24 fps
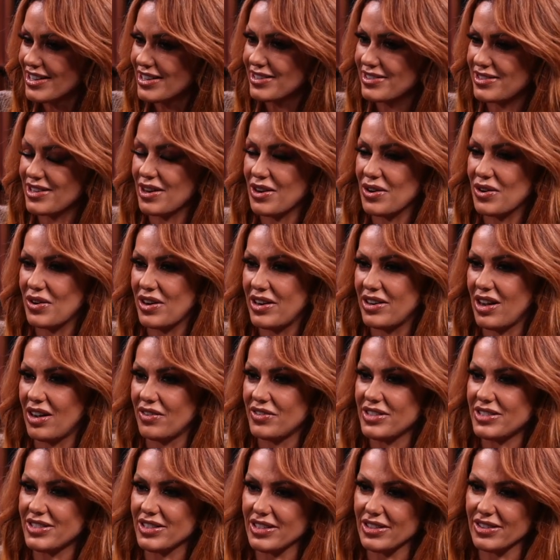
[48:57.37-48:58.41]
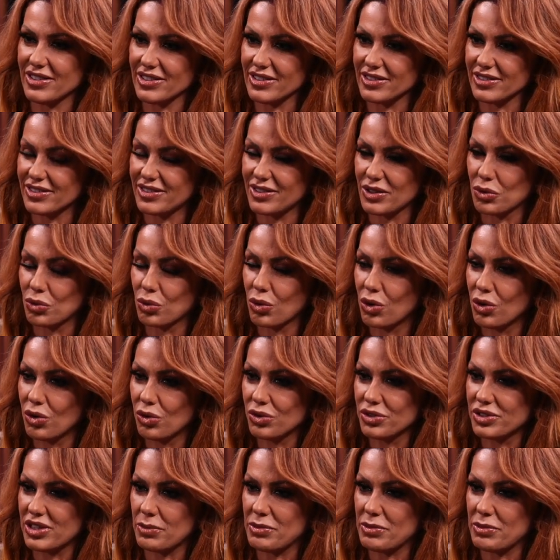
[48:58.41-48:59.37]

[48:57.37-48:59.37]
So, and obviously the roles,